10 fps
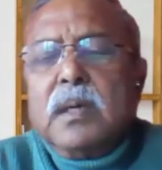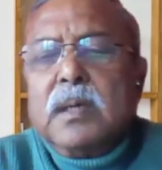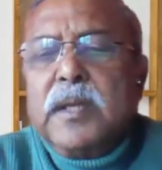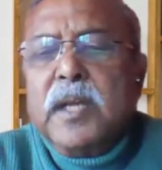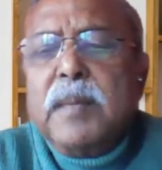
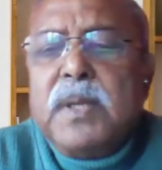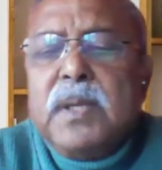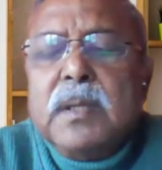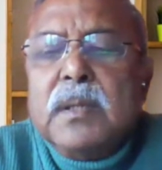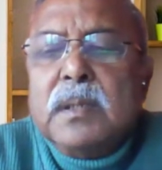
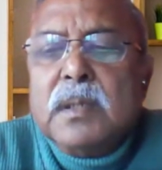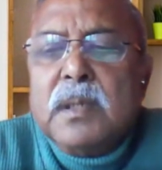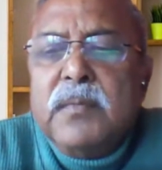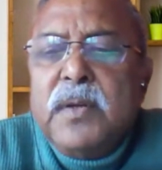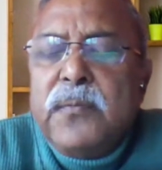KP,
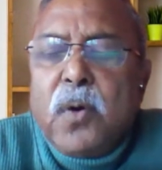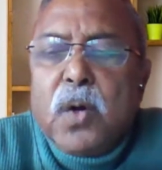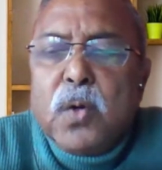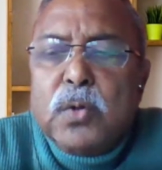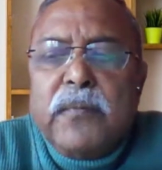we
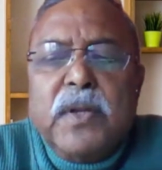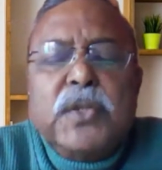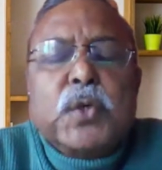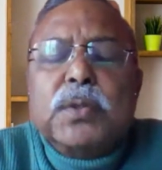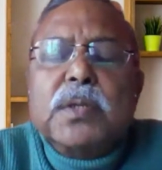follow the
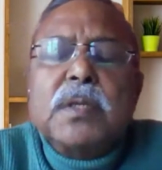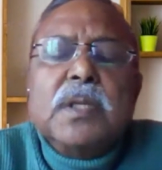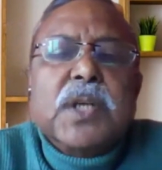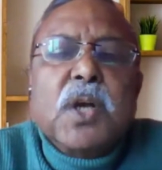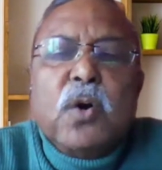Vinchotri
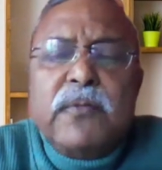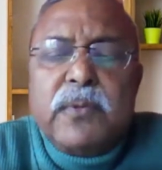Dasha of,